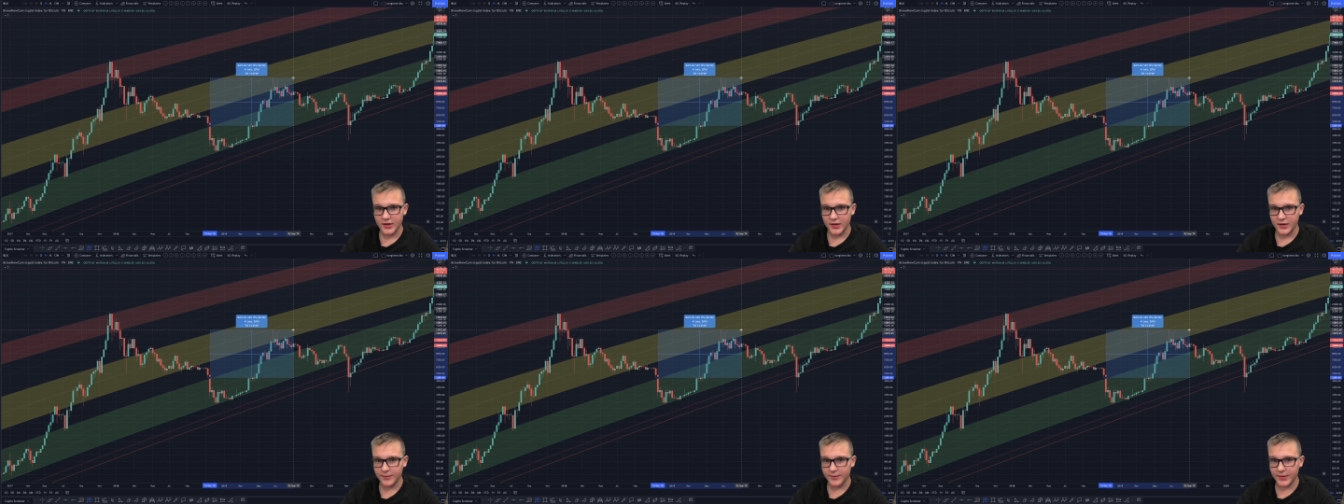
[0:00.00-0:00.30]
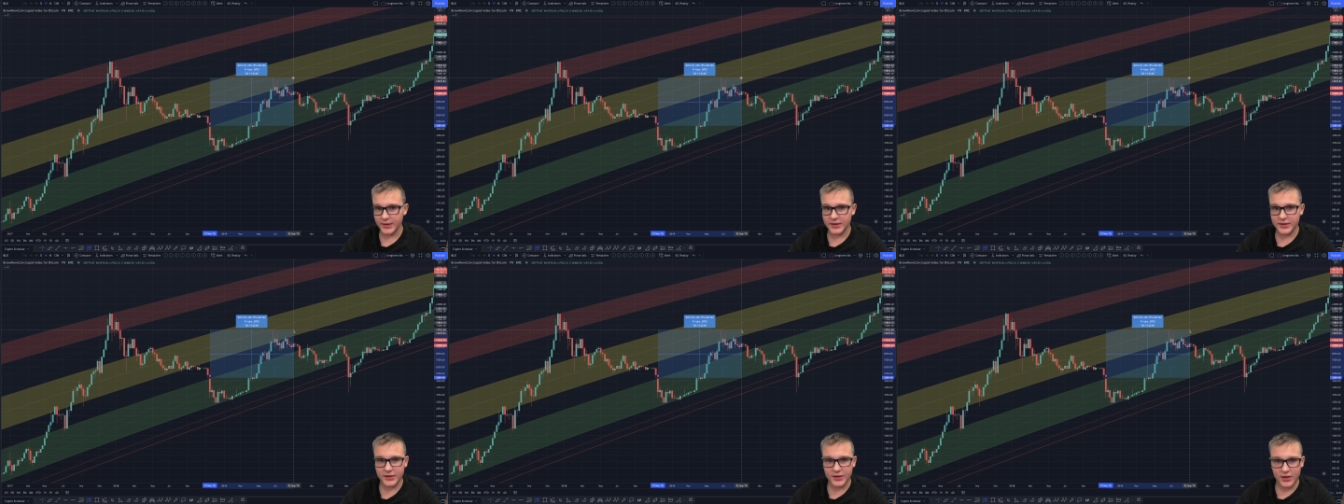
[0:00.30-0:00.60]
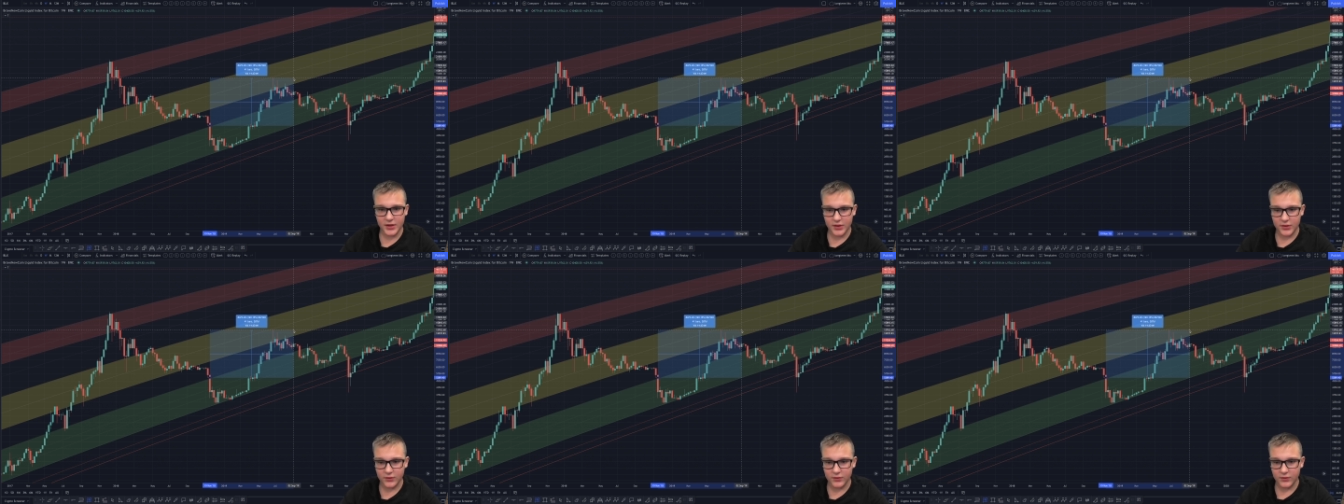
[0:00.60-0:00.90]
But
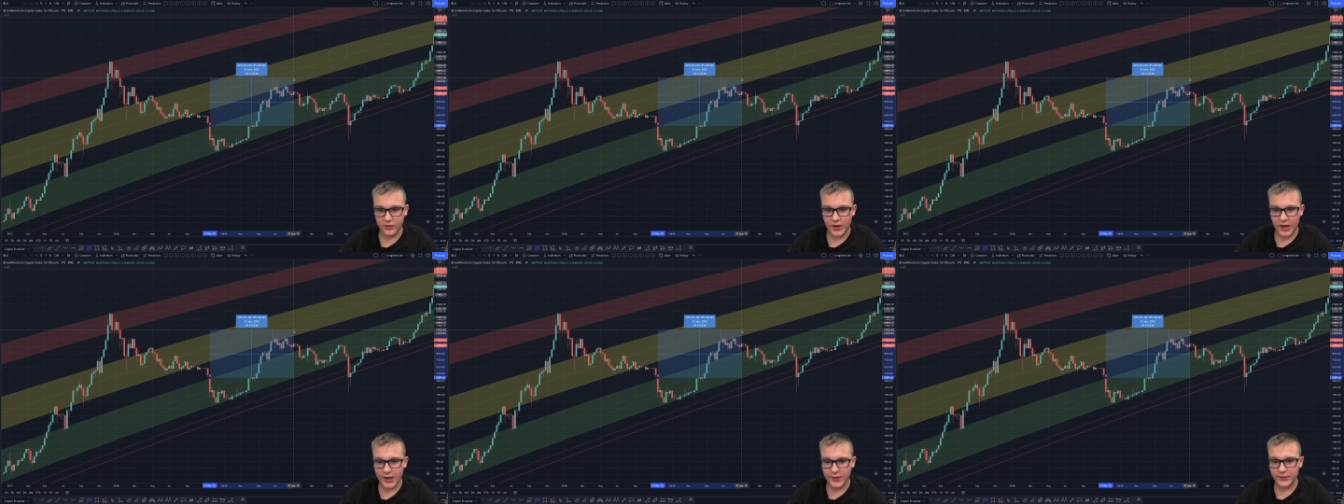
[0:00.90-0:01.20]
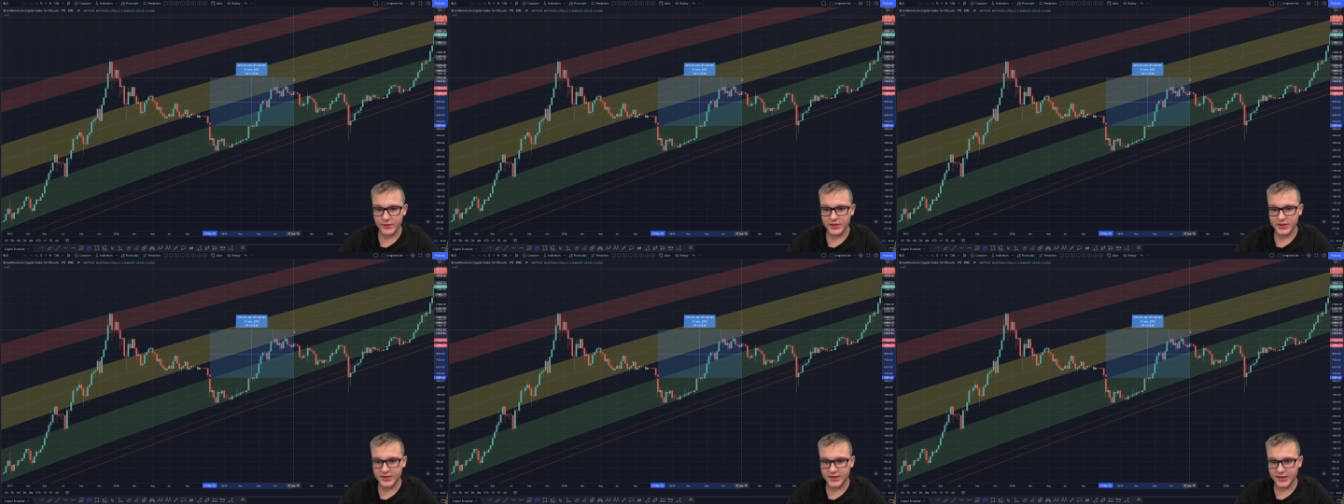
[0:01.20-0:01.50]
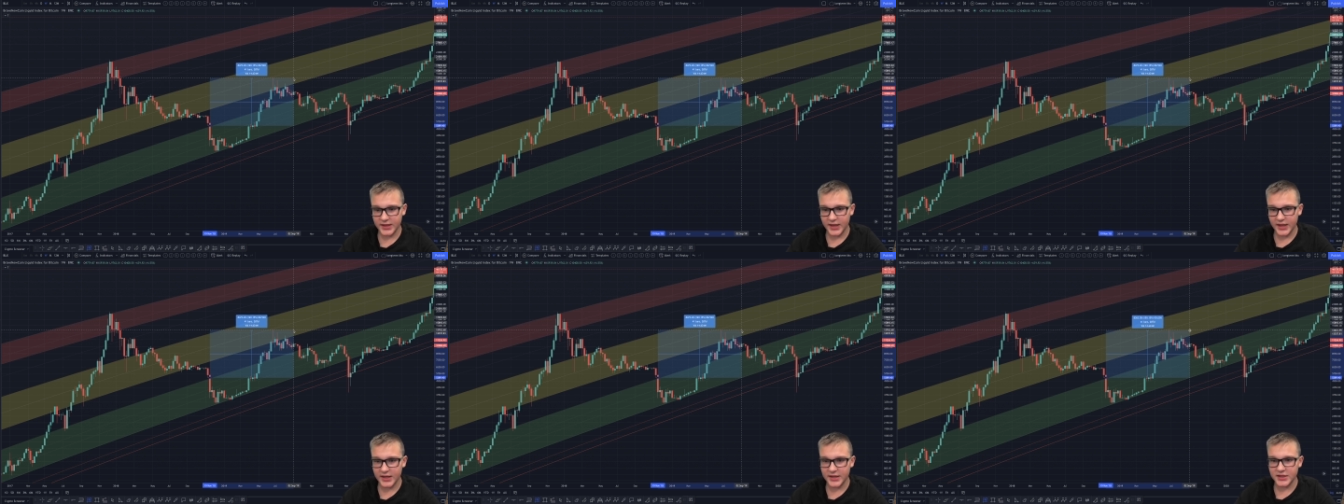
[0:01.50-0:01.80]
no, I would
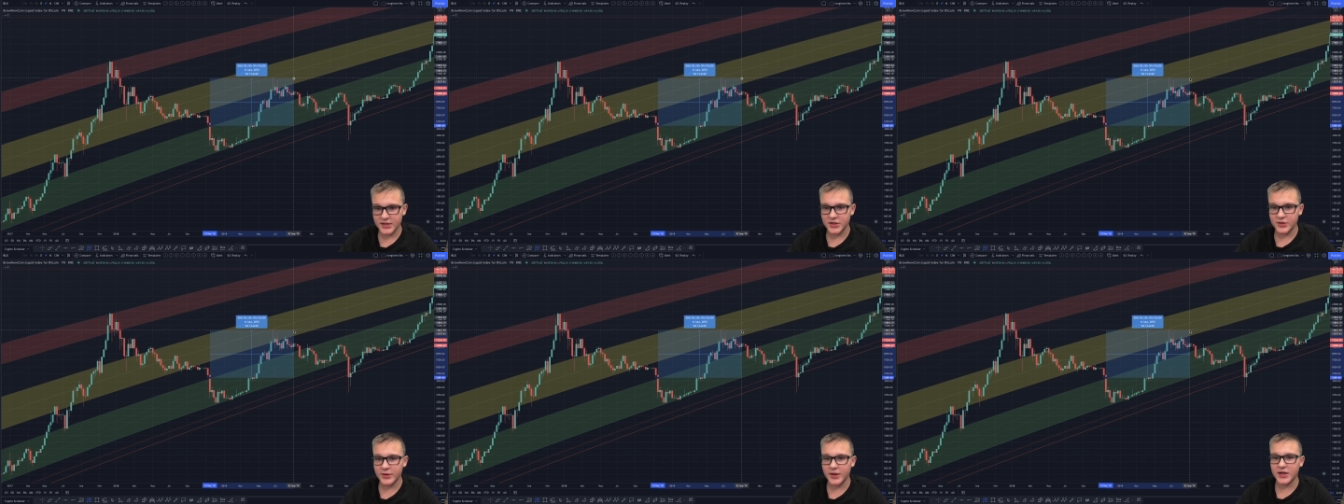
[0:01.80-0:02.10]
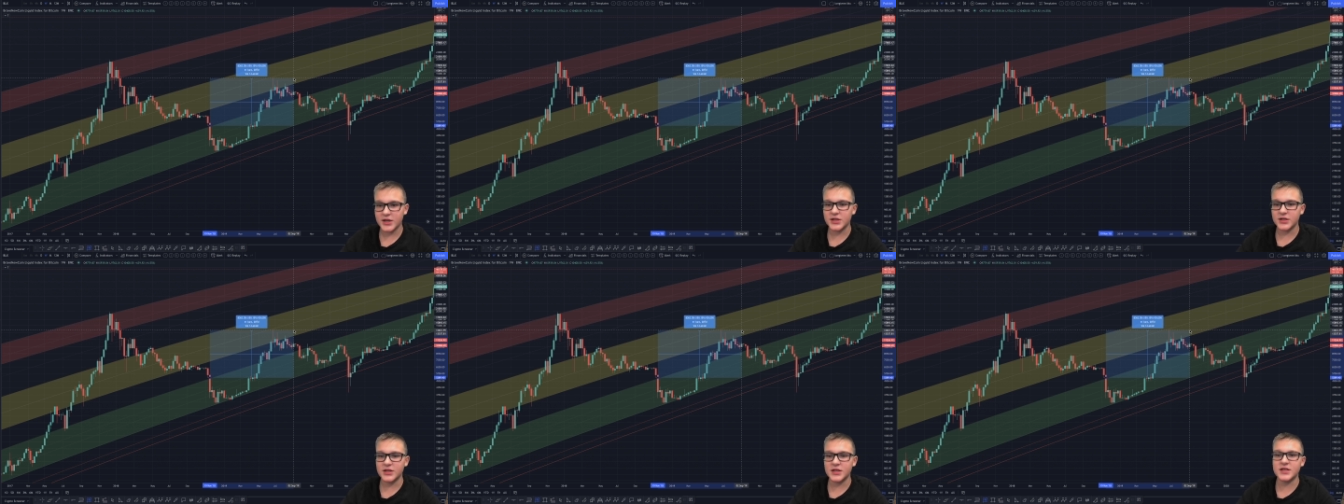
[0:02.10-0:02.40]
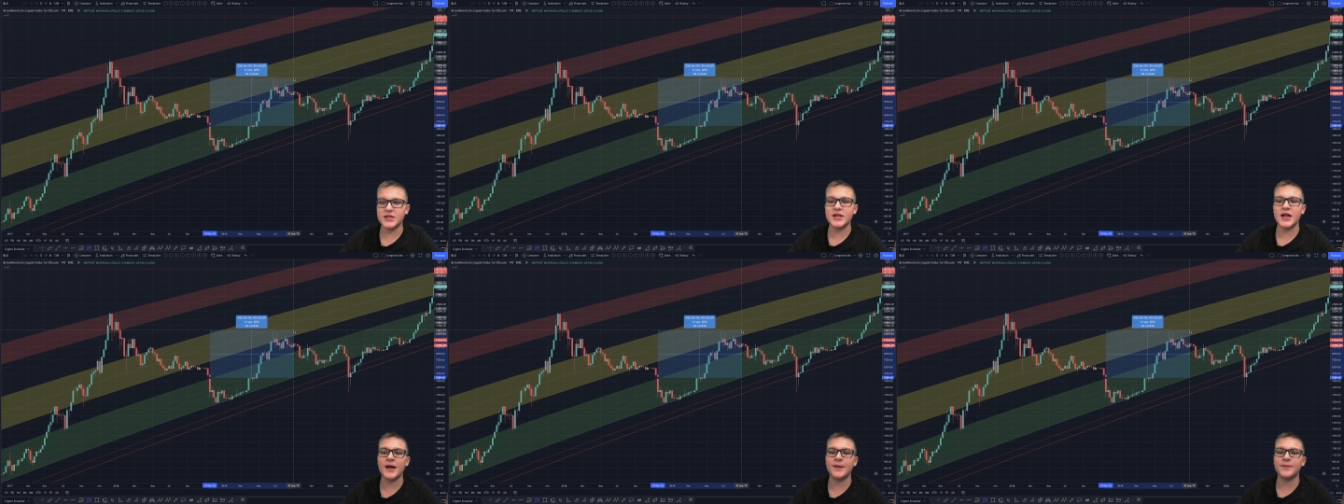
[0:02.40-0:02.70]
stay until actually
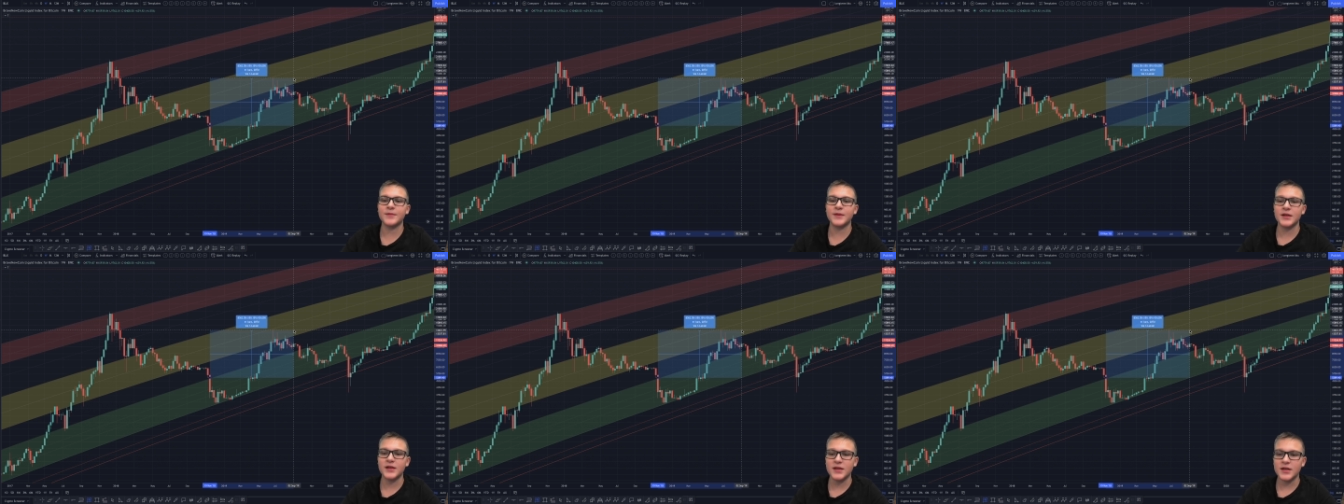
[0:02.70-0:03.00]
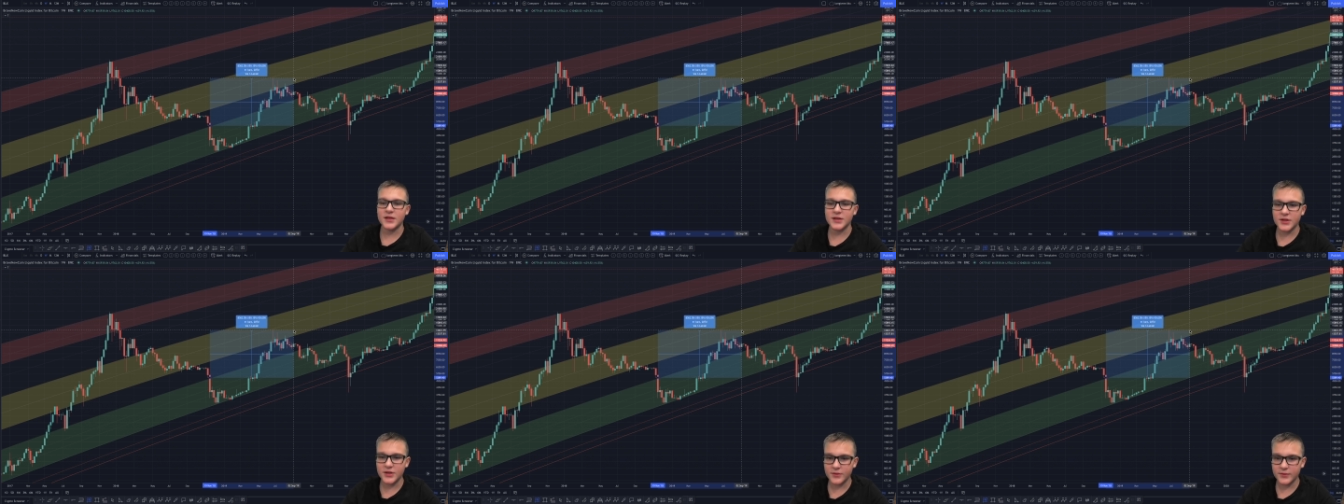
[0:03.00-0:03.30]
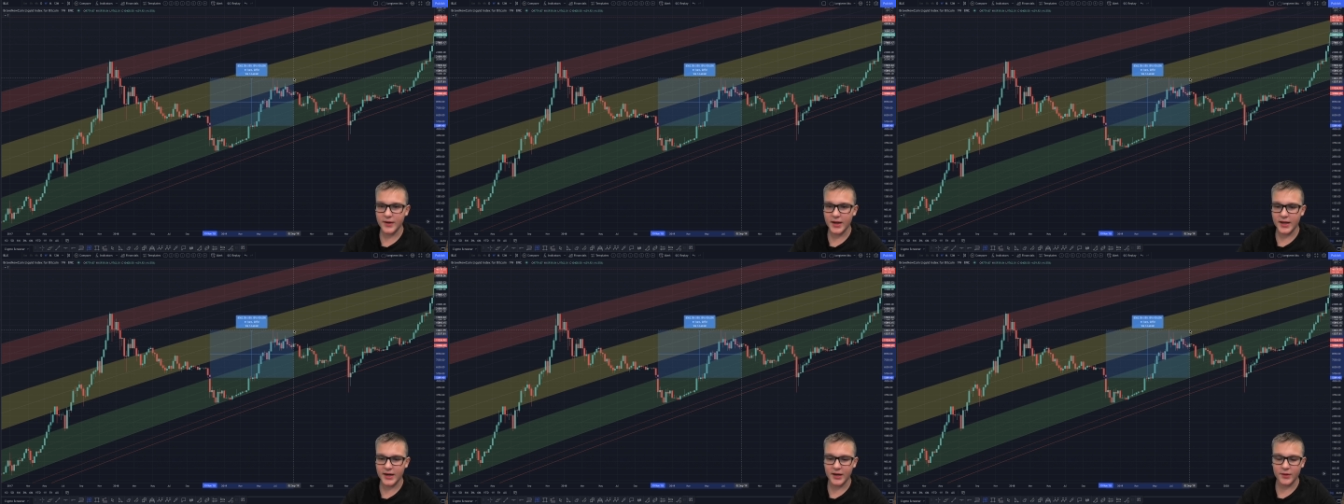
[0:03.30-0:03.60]
tapped the red.